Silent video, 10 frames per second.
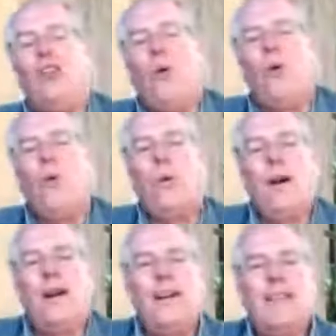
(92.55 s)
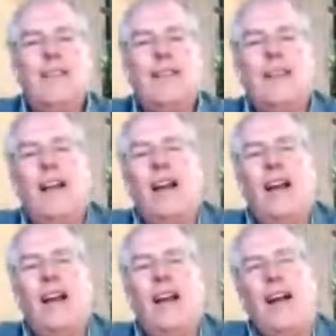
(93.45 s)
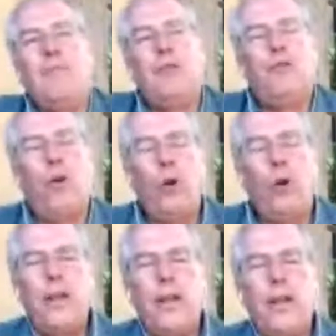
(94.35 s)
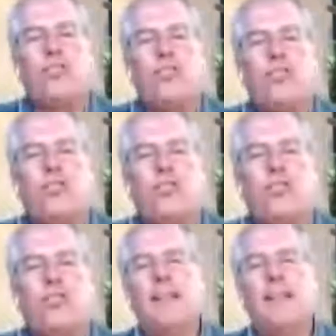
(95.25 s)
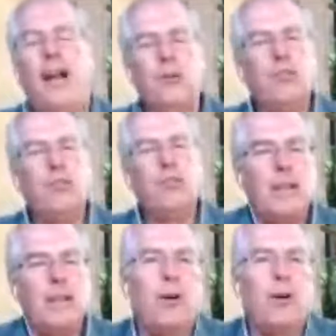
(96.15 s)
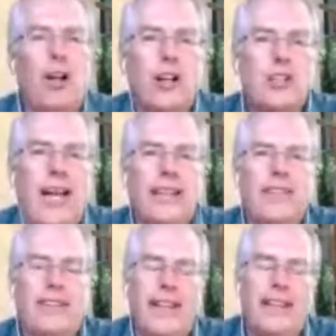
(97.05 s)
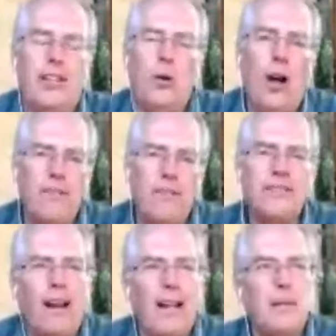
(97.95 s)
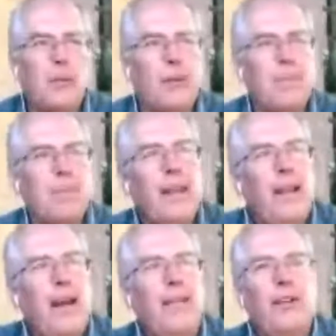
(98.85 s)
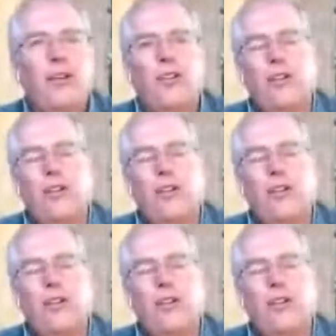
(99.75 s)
So, uh, before we get started, I was thinking about our, our chat today, and you know, oftentimes uh, there's